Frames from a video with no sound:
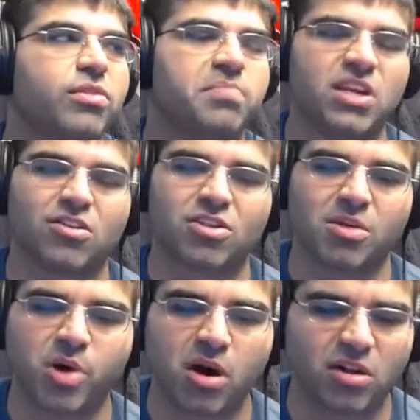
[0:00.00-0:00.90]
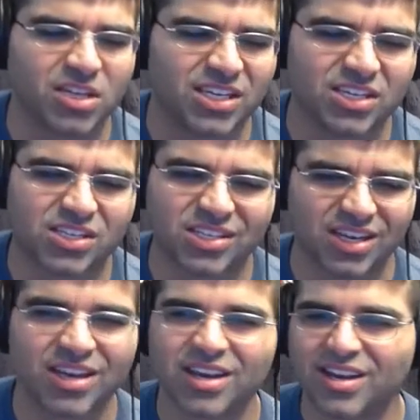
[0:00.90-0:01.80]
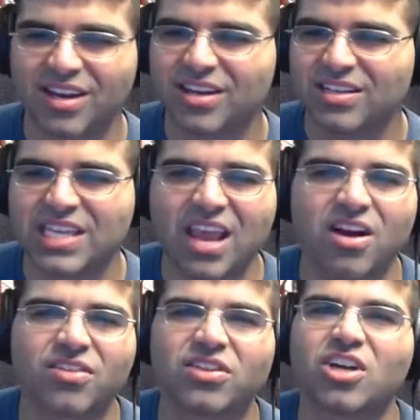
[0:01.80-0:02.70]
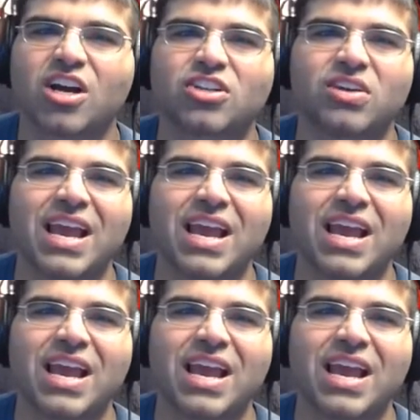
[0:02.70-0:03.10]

Peter Capaldi's take on the Doctor.